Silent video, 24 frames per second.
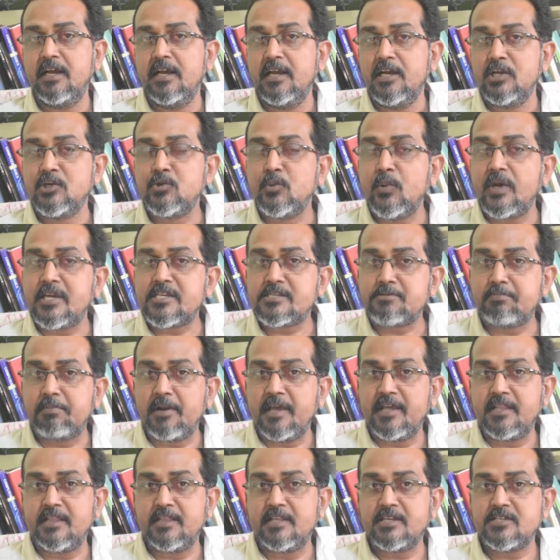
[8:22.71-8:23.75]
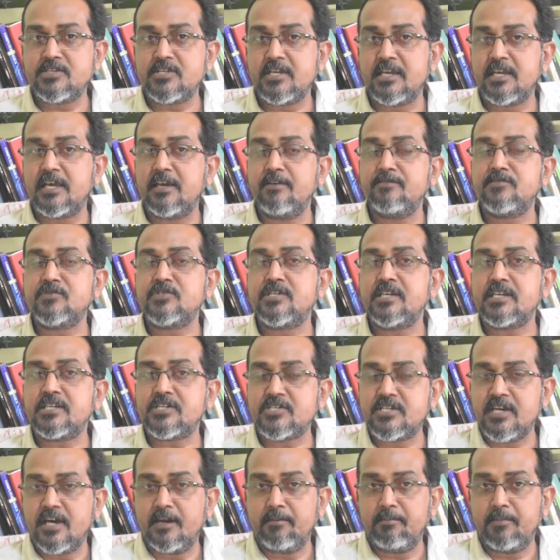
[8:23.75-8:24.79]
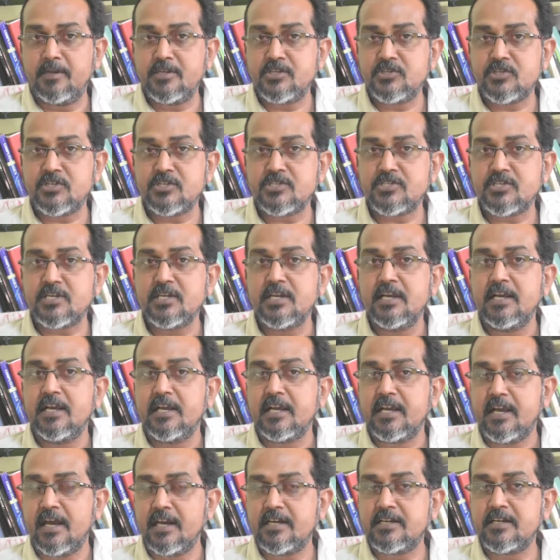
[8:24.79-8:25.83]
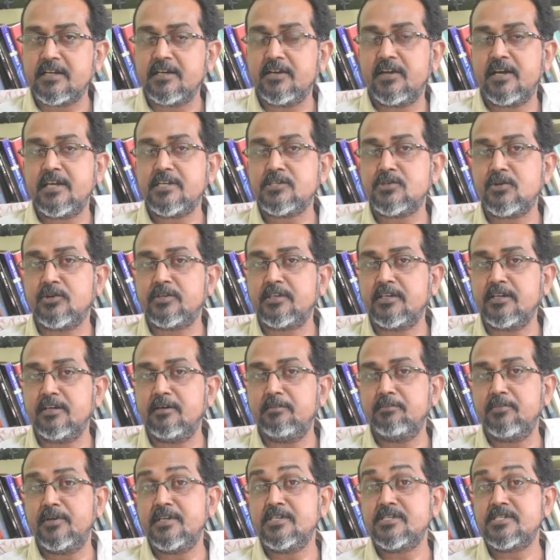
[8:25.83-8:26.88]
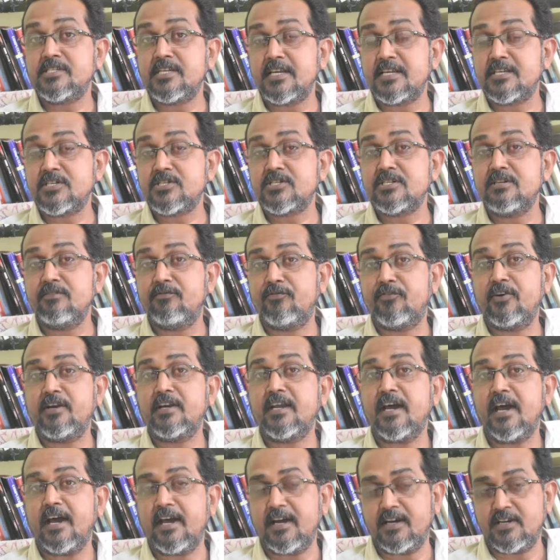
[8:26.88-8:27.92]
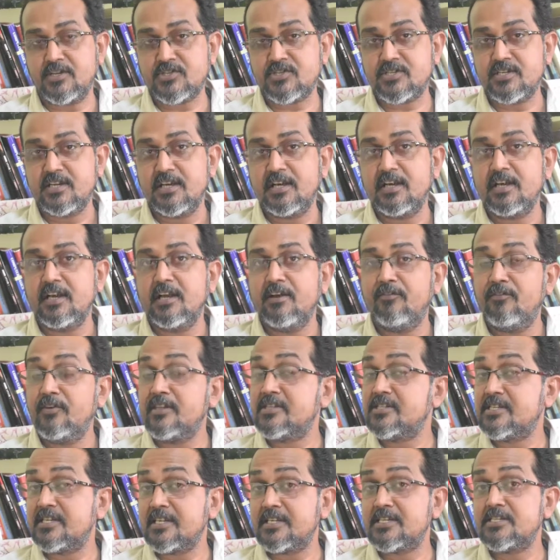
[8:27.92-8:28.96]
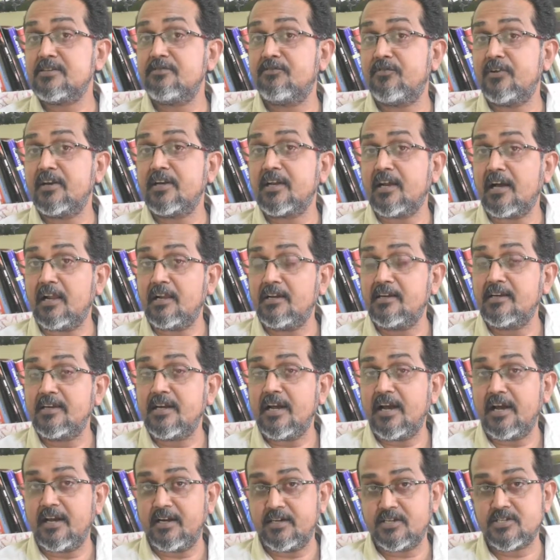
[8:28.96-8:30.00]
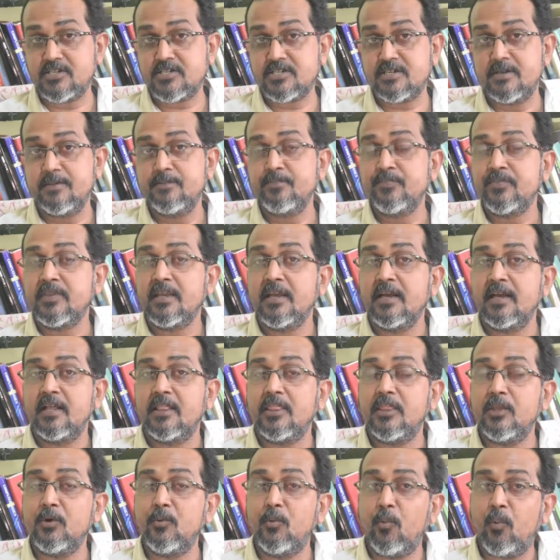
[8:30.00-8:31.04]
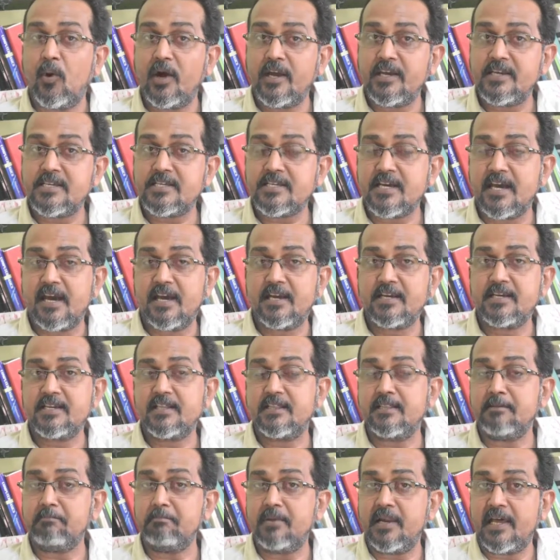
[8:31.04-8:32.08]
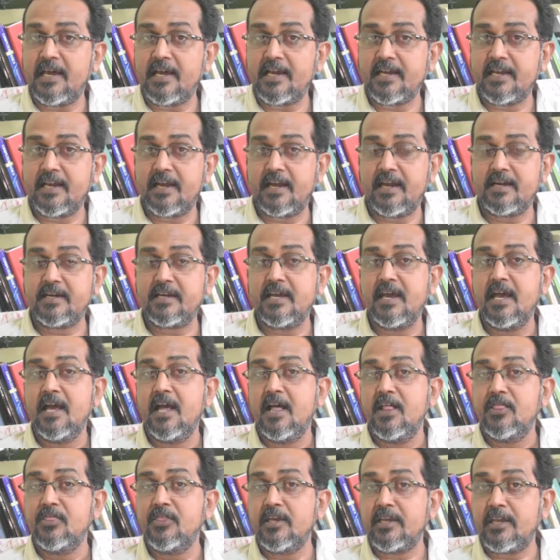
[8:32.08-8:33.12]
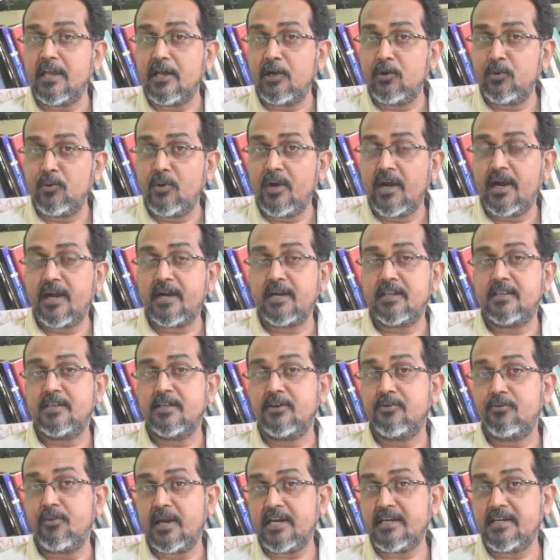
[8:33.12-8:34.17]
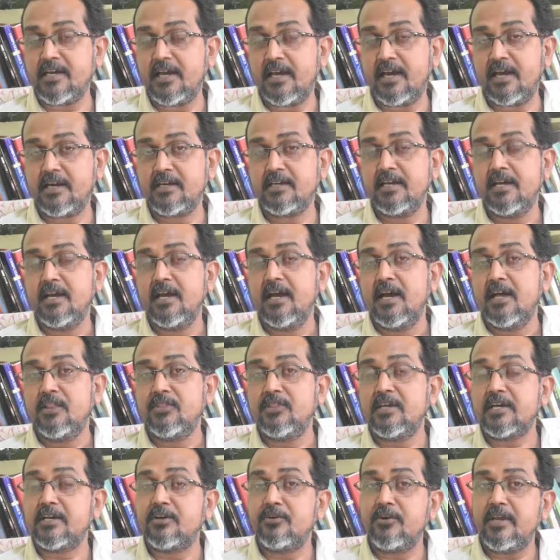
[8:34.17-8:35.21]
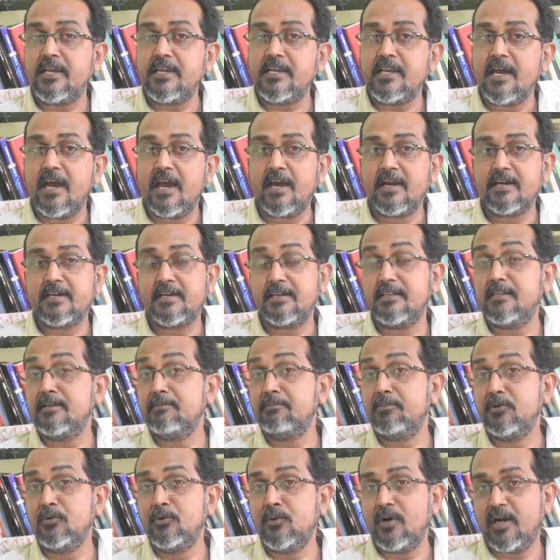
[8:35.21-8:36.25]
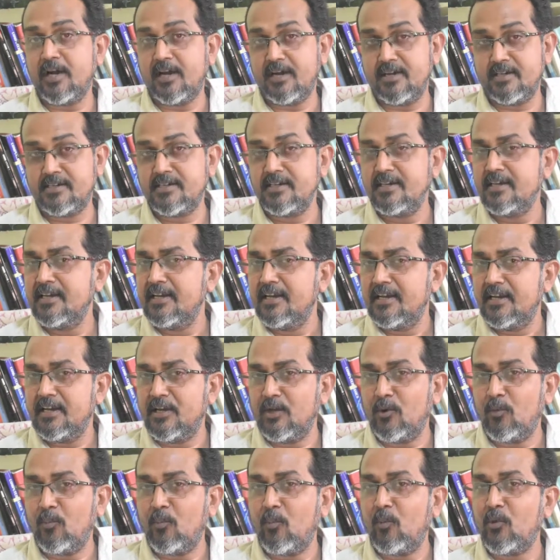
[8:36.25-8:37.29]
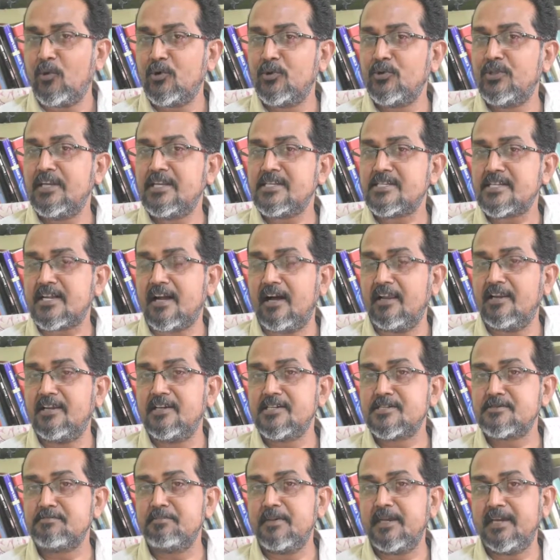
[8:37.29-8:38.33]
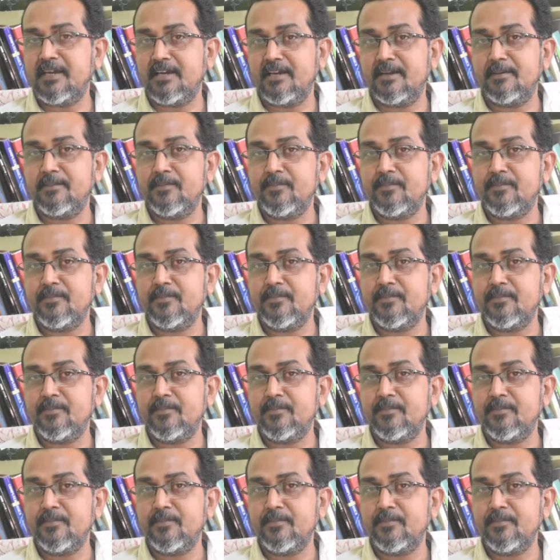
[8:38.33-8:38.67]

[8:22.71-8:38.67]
To explain this, he gives 6 dimensions, categorized or termed in 6 different hats, with 6 different colored hats. The white hat, the black hat, the yellow hat, the red hat, the green hat, and the blue hat. Now, what do these colors mean?